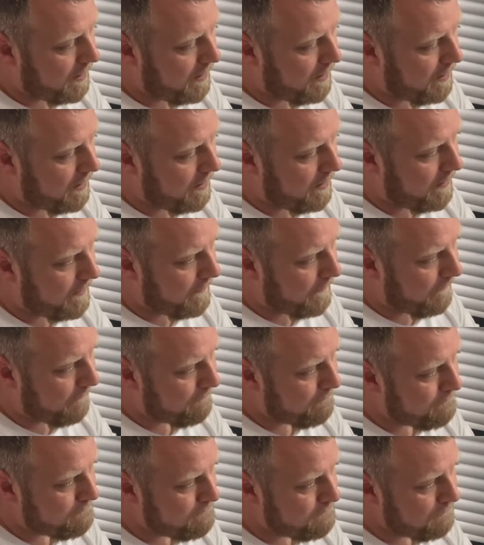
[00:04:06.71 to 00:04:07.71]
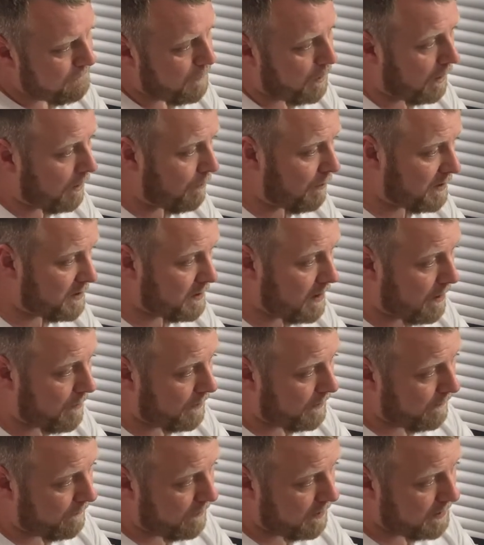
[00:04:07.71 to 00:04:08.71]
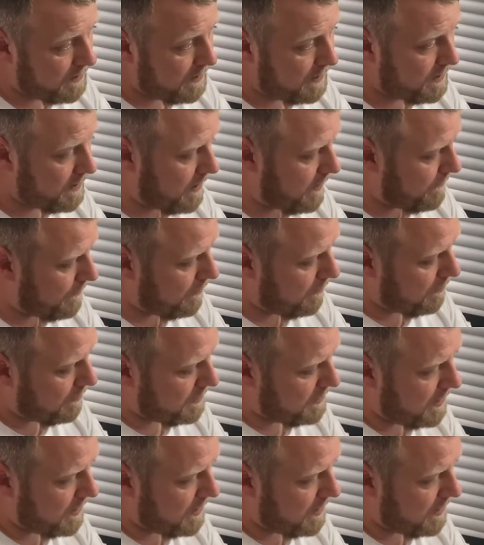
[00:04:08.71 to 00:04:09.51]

um, well, we'll start with the first example. We'll